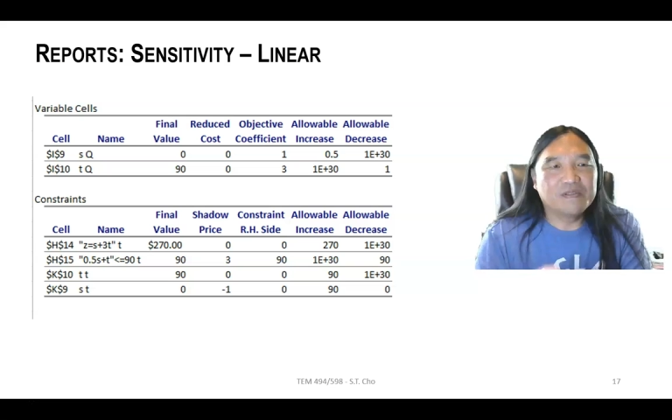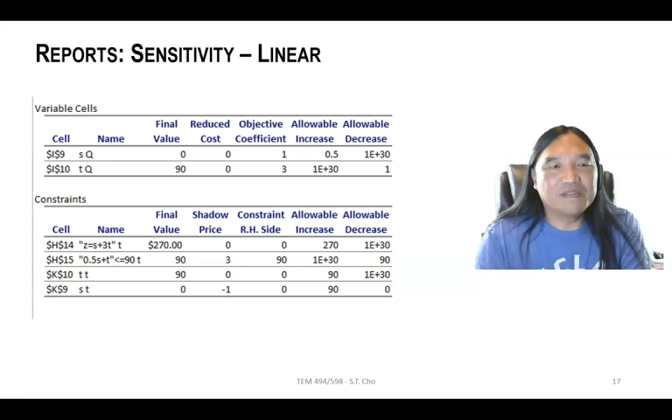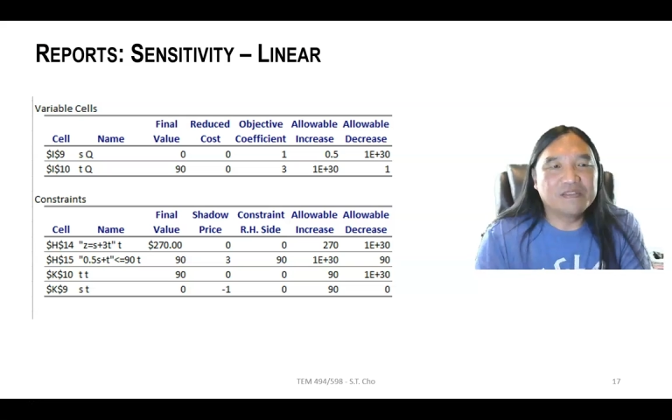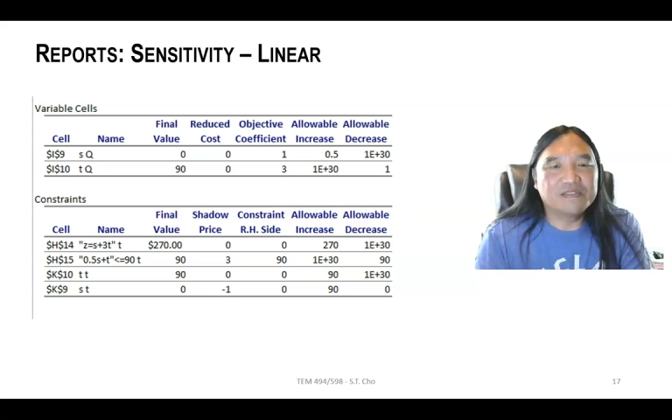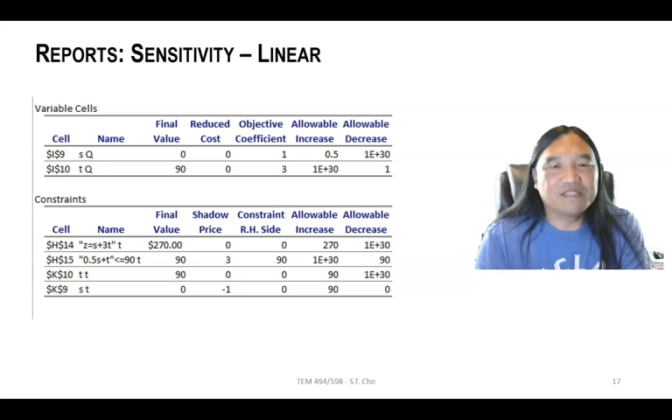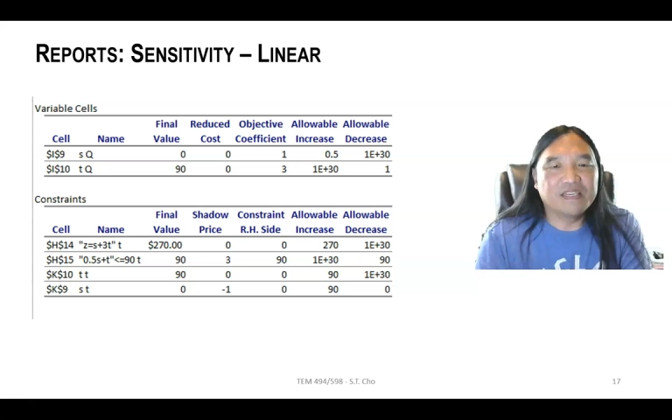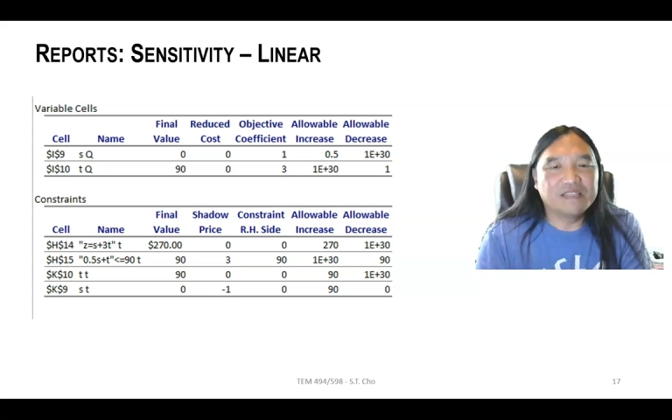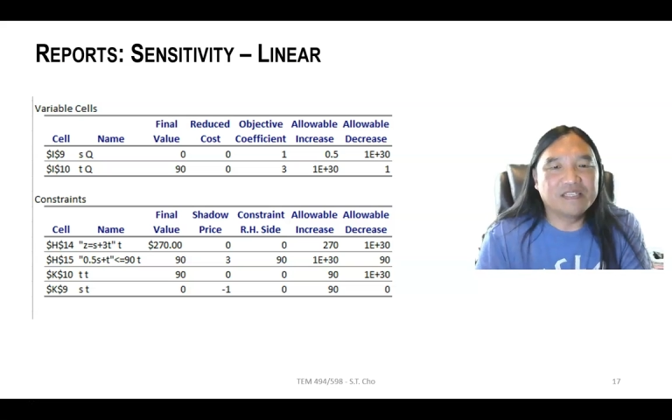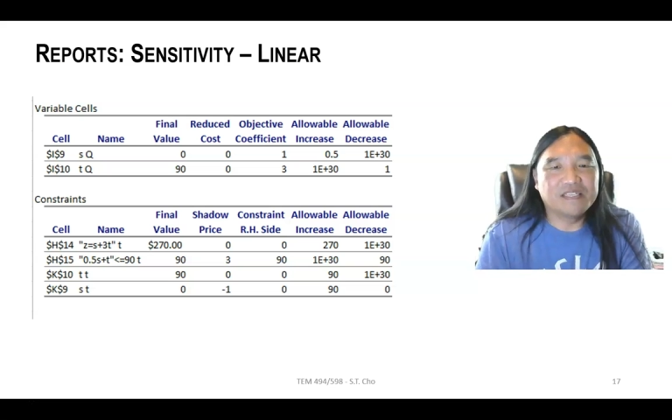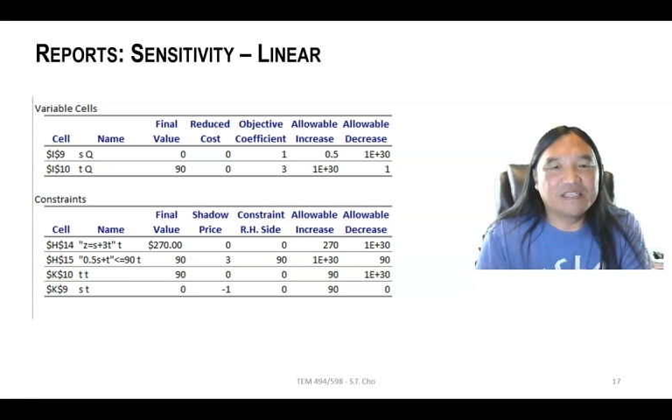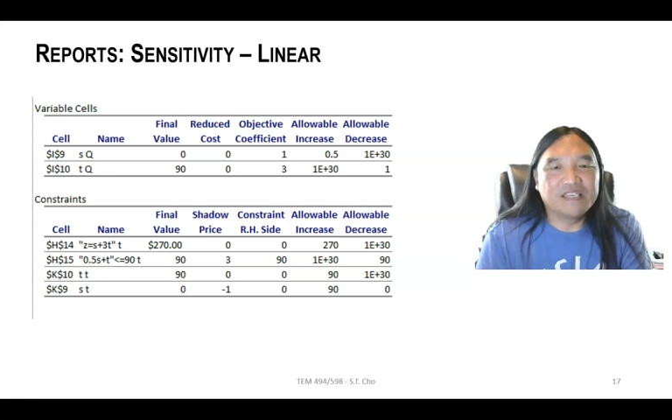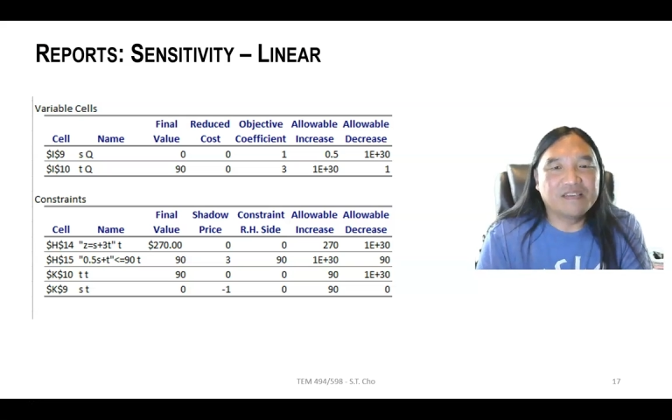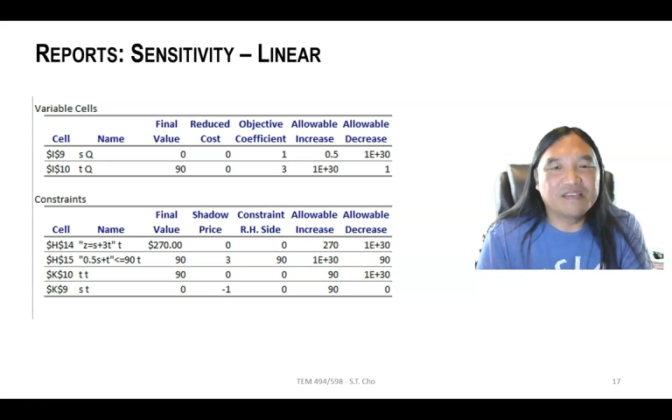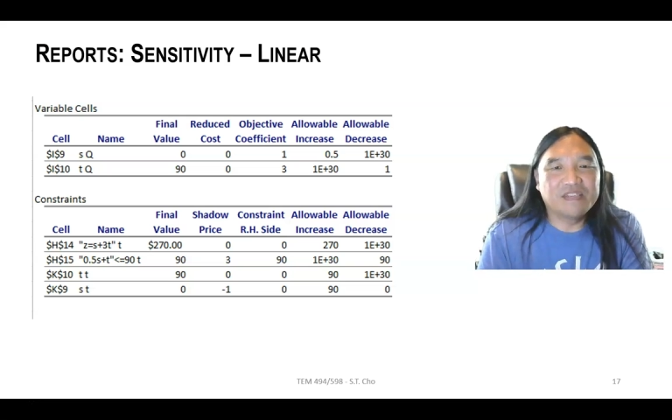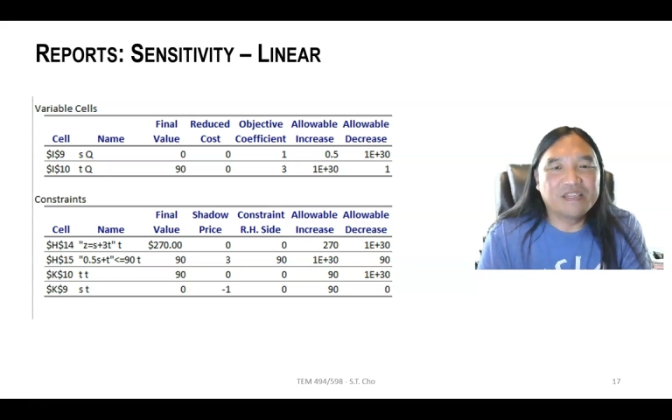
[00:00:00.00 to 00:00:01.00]
the
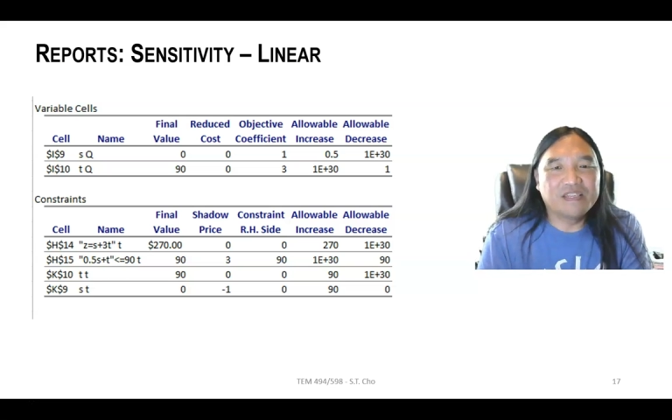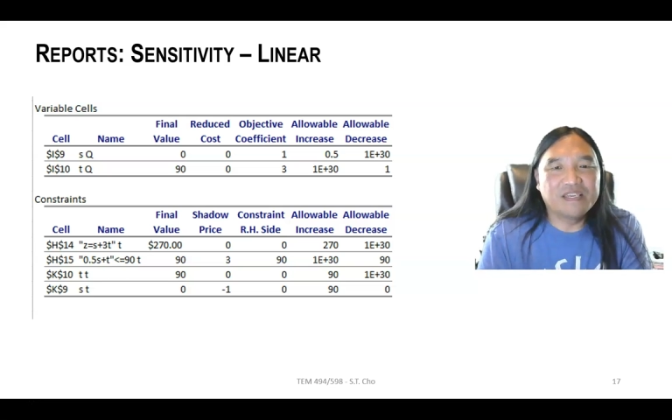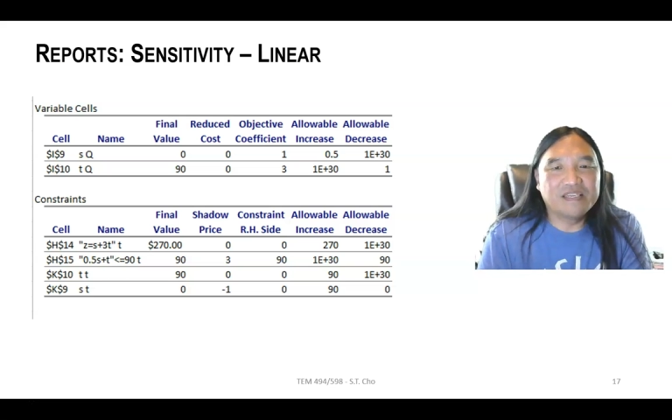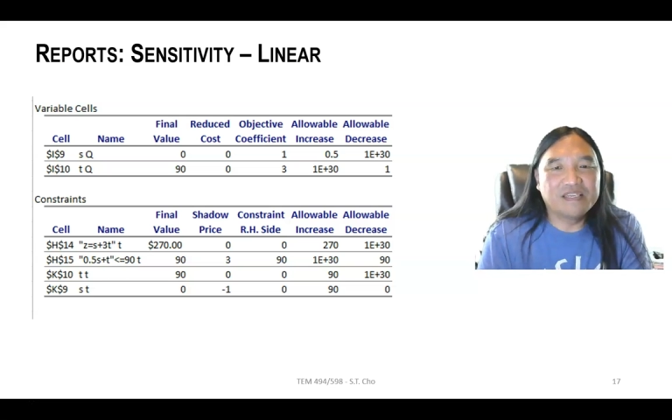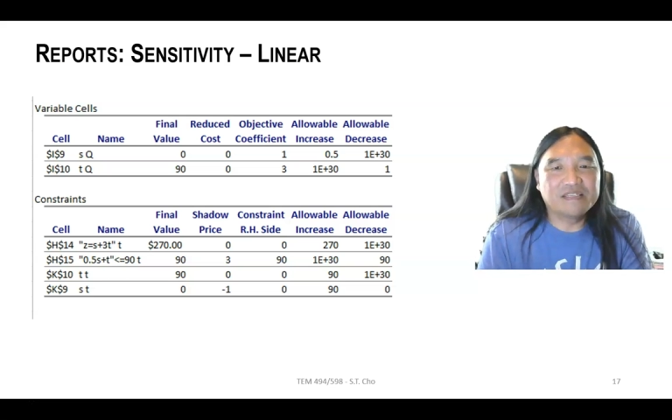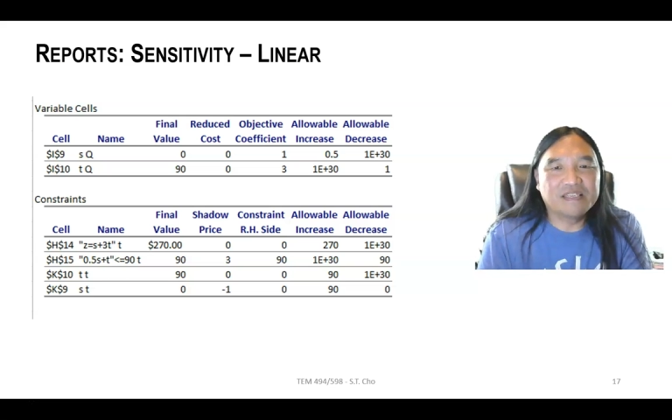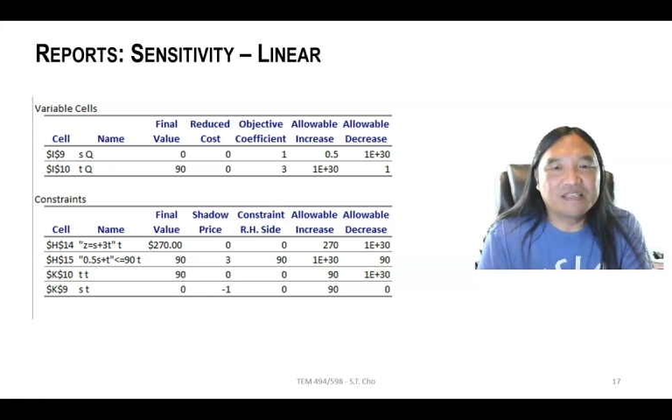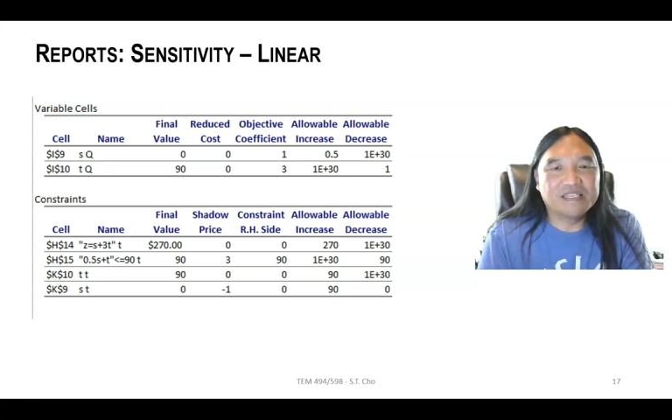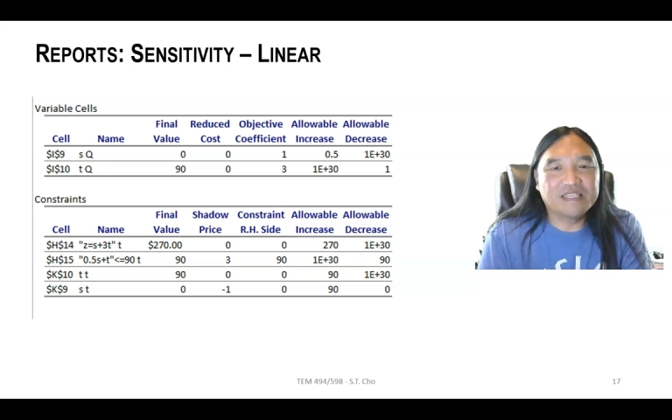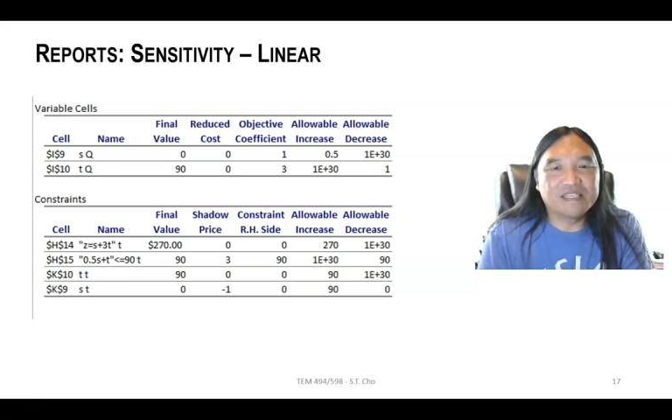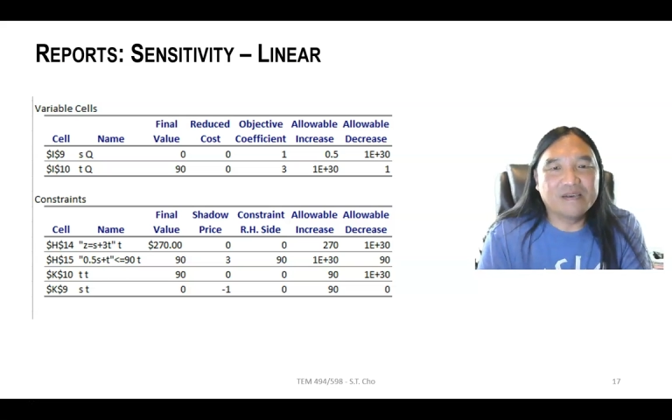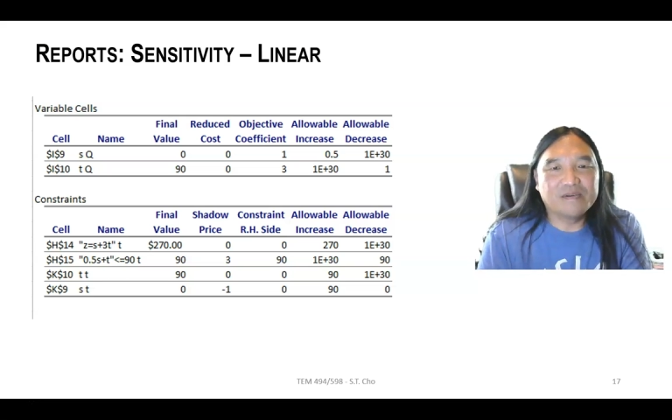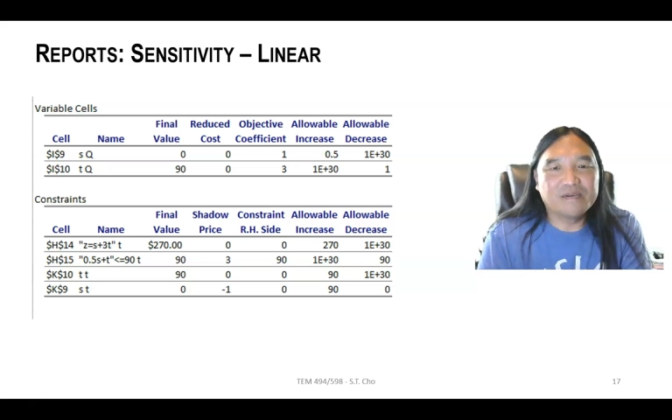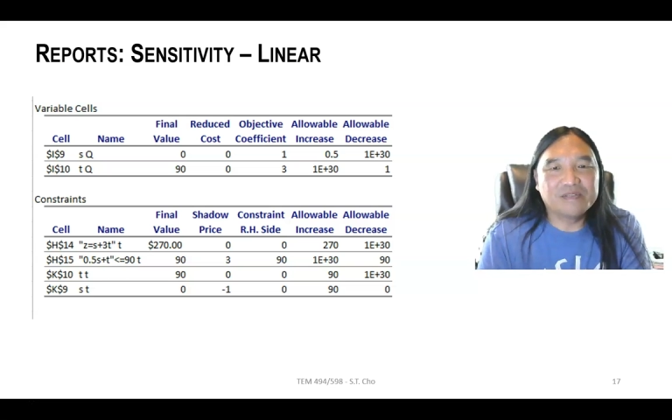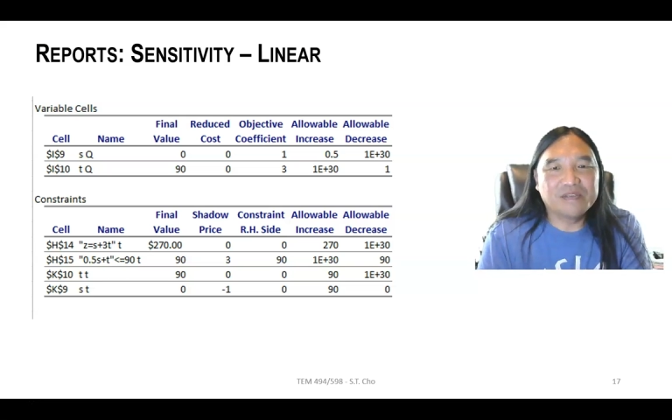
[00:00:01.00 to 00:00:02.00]
sensitivities, and it
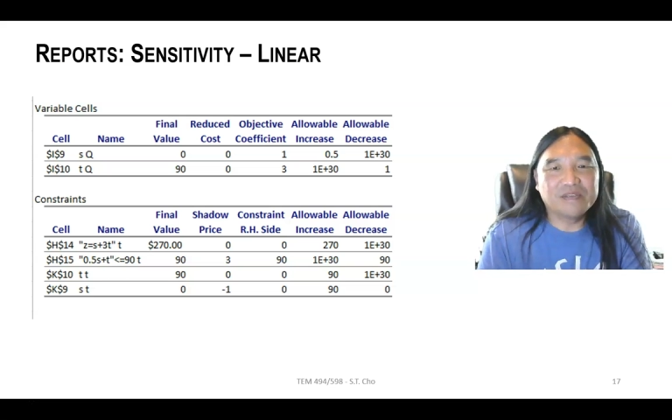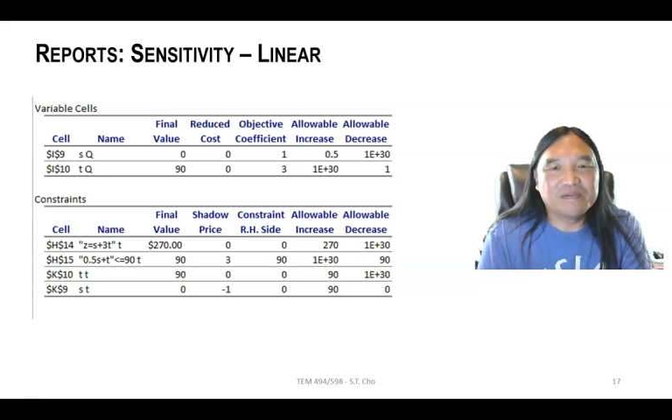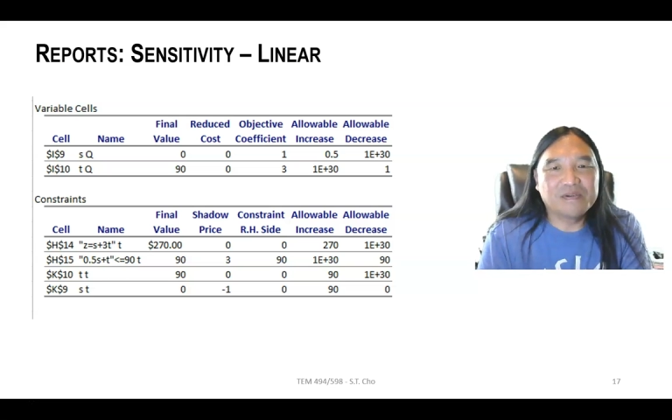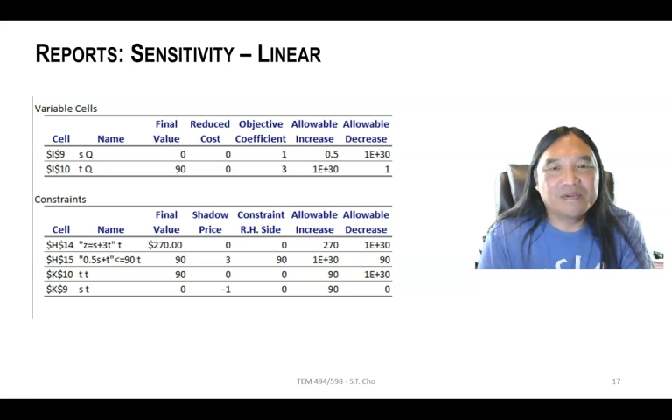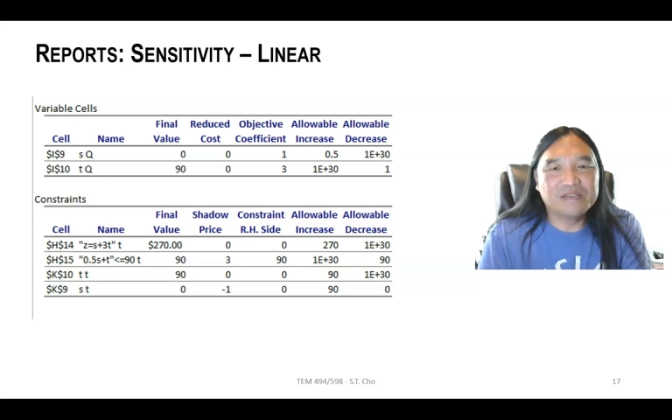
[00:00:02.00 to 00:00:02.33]
tells you,